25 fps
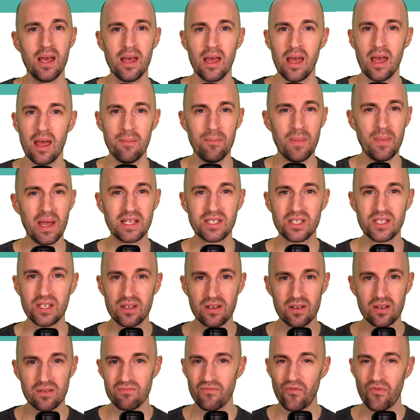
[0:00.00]
and makes it
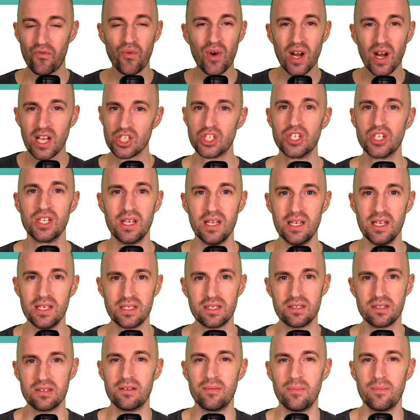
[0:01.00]

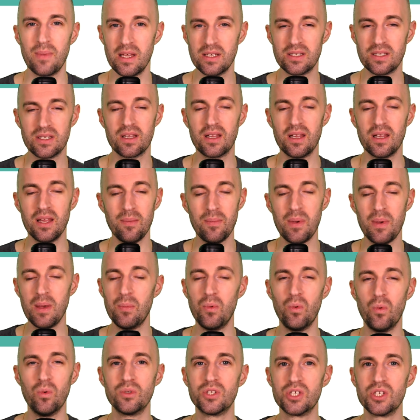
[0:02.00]
frictionless. Basically,
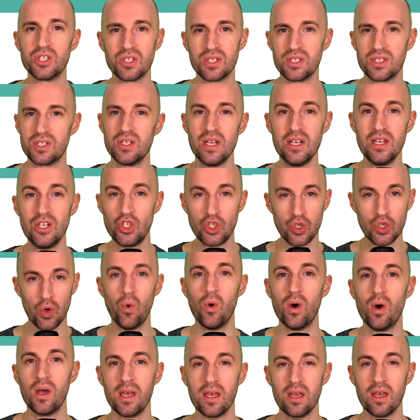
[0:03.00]
people will just
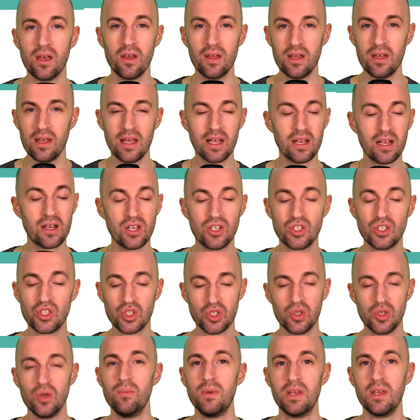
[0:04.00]
enjoy
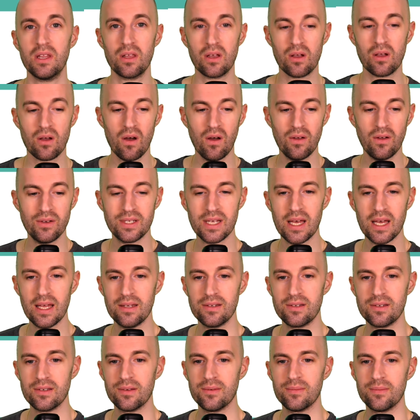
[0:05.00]
consuming the
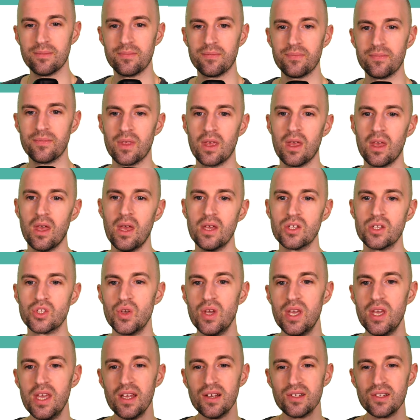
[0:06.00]
content. So
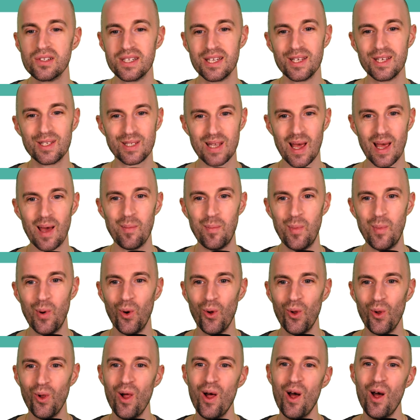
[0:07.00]
here's an
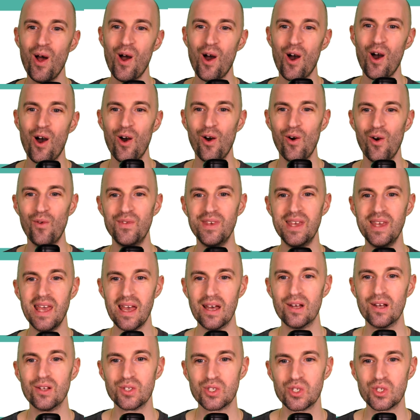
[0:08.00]
example of
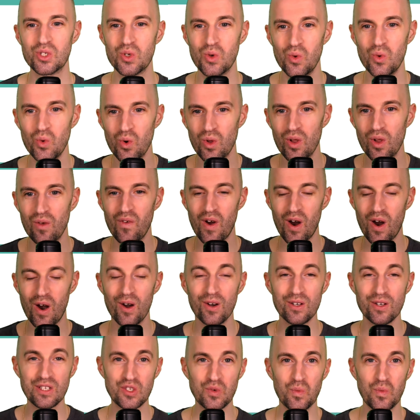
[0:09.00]
Yale School of
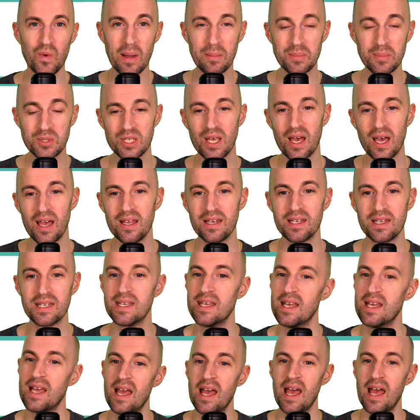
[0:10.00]
Art's website.
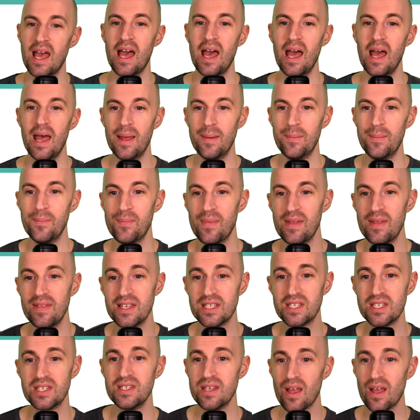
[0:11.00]
And
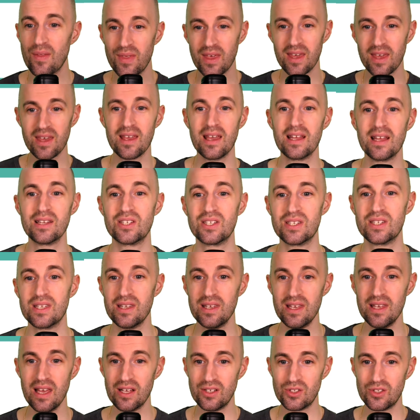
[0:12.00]
this is nothing against
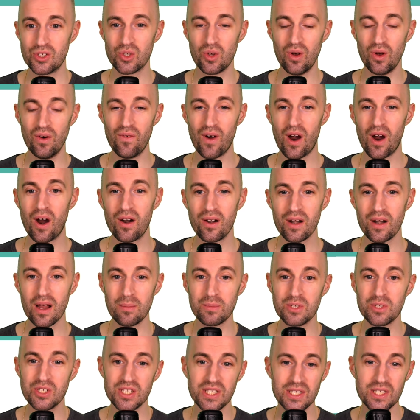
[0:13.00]
Yale School of Art. I'm
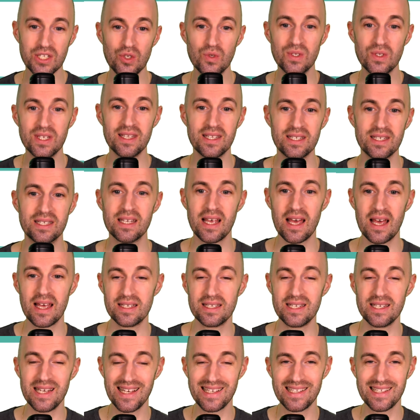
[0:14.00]
just using this as
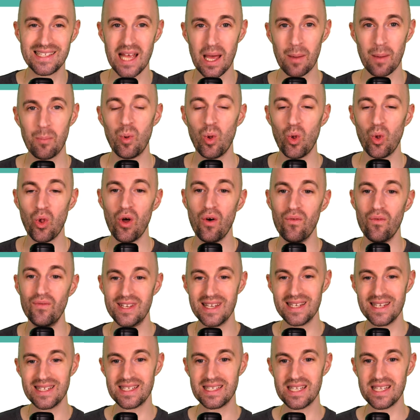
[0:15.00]
an example of
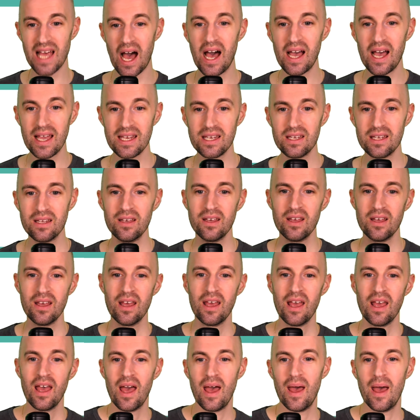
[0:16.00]
design.
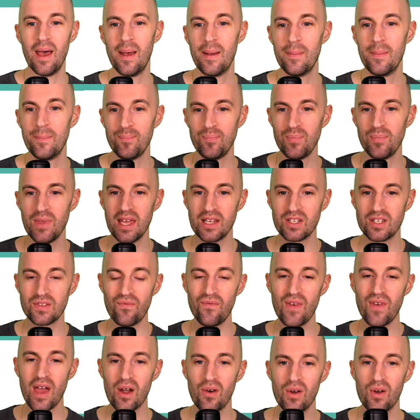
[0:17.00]
It's
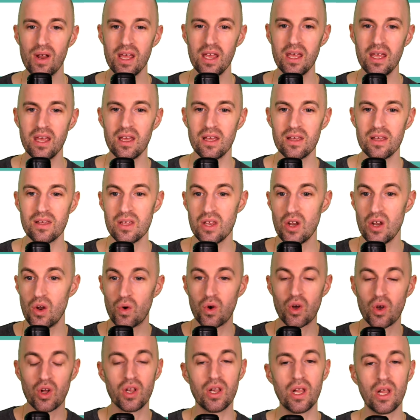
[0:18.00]
very,
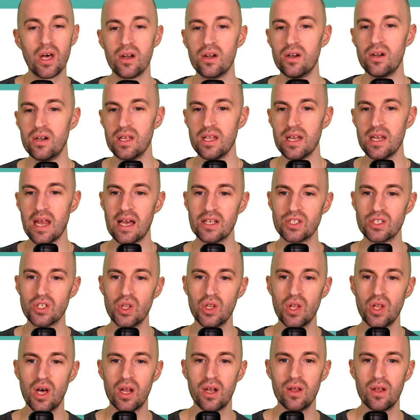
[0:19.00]
cluttered. It has a
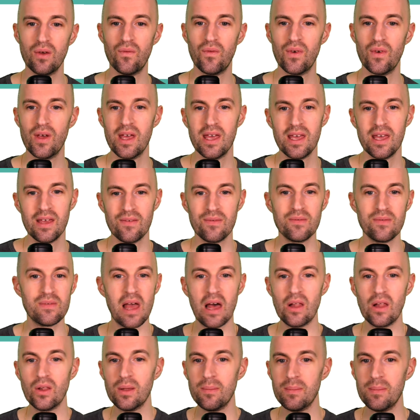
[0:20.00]
lot of
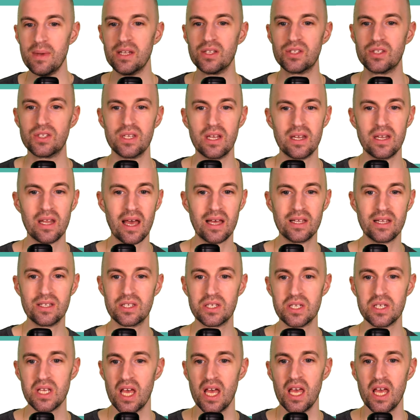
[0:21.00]
elements. It
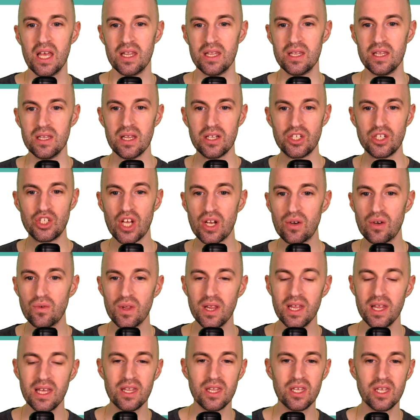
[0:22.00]
has
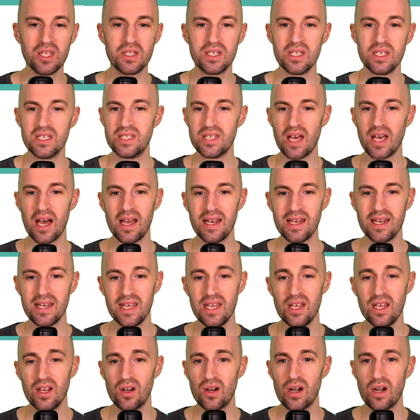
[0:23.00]
generally the design
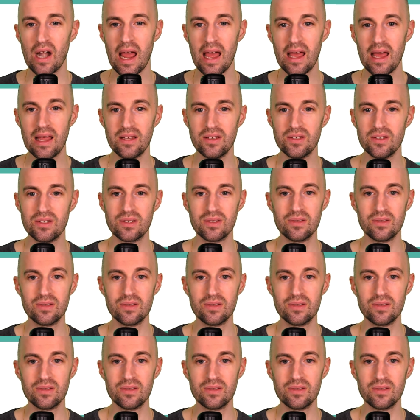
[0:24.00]
here and